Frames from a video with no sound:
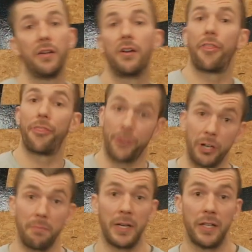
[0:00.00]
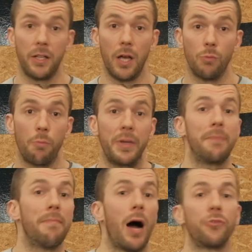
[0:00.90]
The third minute will be the
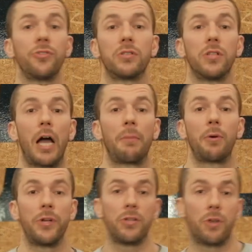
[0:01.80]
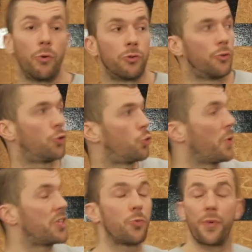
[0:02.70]
mountain climber where you're going to
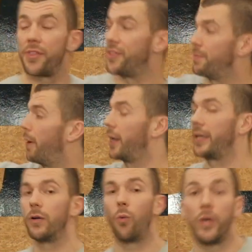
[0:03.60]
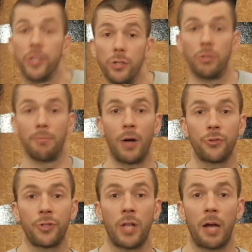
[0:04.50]
twist with the body when you do the
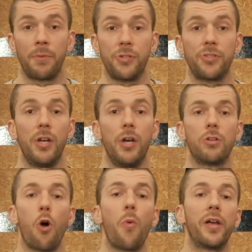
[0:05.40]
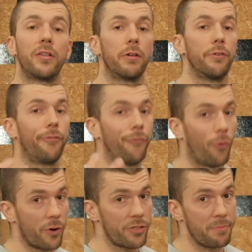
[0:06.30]
mountain climbers. Going into the
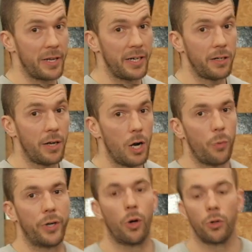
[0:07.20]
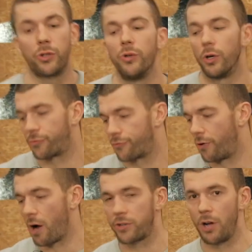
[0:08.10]
fourth minute, we're going to do those
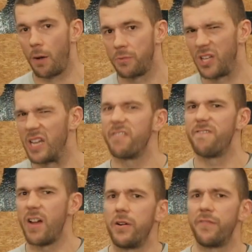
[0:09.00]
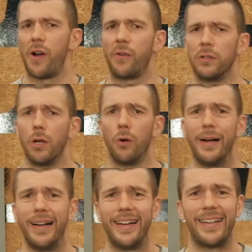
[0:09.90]
frog jumps, staying very, very low.
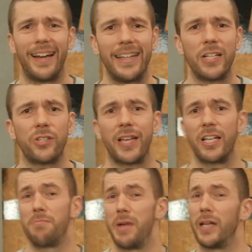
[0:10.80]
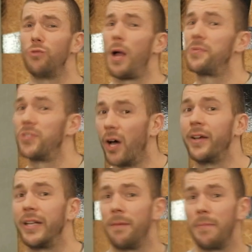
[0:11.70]
The idea is to get as many reps
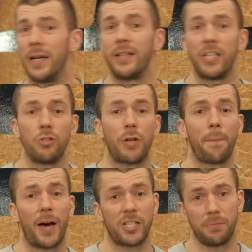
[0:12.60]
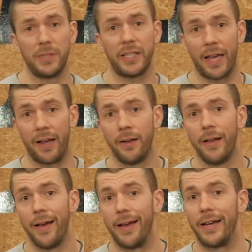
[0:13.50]
done in a minute as you can possibly can.
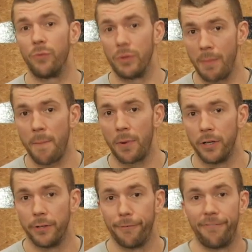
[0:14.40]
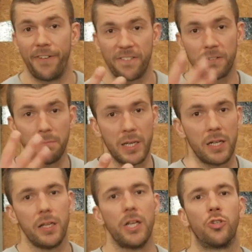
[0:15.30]
And then remember, the fifth
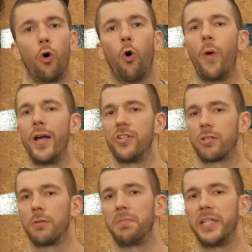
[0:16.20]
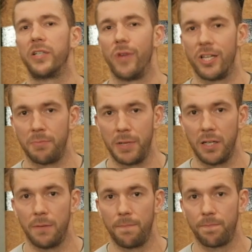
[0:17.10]
minute is always a complete rest
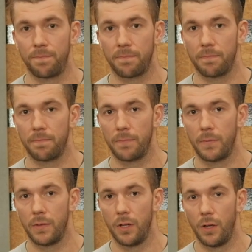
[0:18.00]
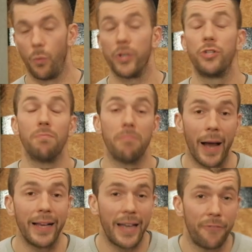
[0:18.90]
minute. What you
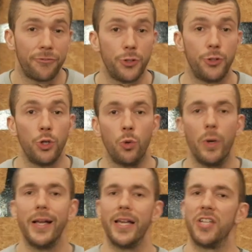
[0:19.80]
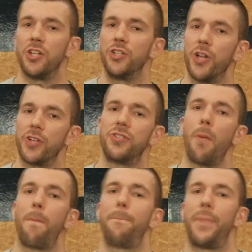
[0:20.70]
might have to do is adjust the
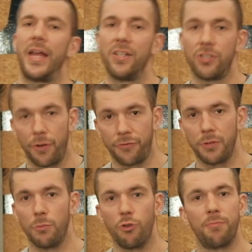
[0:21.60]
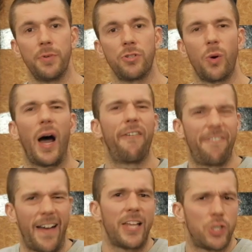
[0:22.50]
pace of the movement, so how
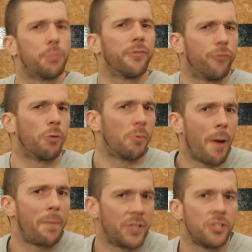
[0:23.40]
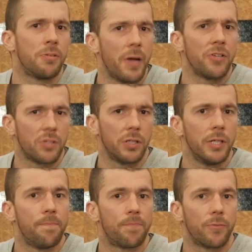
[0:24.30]
fast you perform a repetition
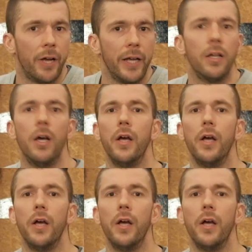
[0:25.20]
basically, right?